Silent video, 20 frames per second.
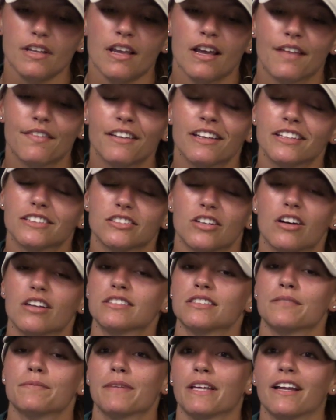I think it's
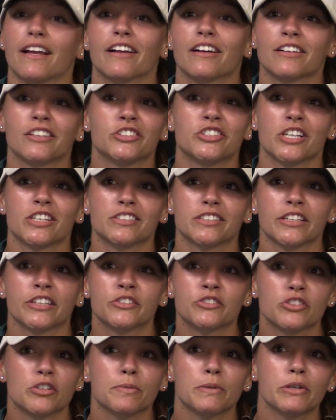awesome that I got a chance to
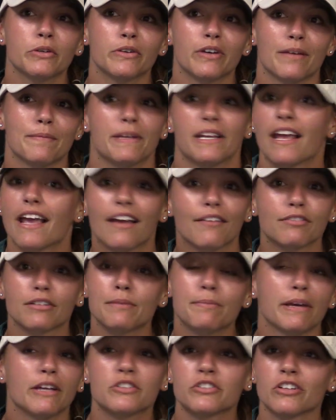contribute. I mean,
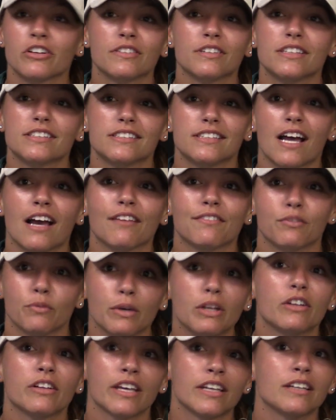every pitcher on the staff
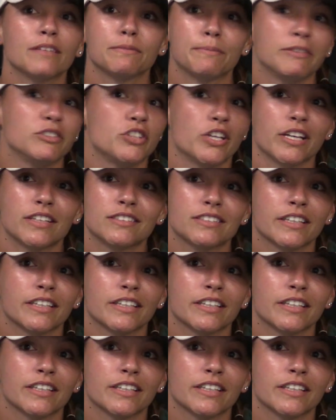will get a chance